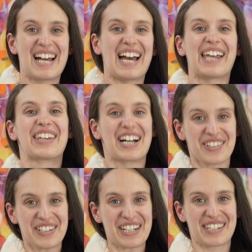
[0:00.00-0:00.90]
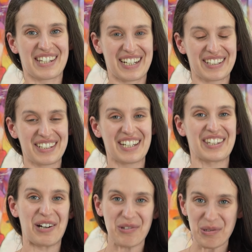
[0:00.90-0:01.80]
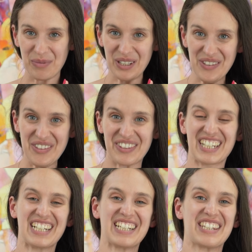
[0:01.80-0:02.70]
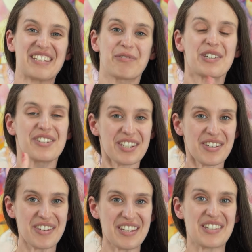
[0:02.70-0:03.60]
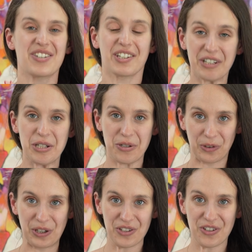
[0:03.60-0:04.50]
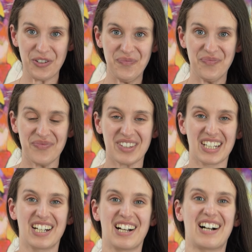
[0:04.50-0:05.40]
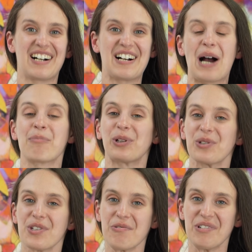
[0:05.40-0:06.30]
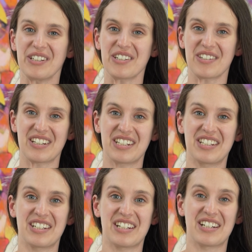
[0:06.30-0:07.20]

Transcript: Another exciting announcement, that with this series launch, I'm also releasing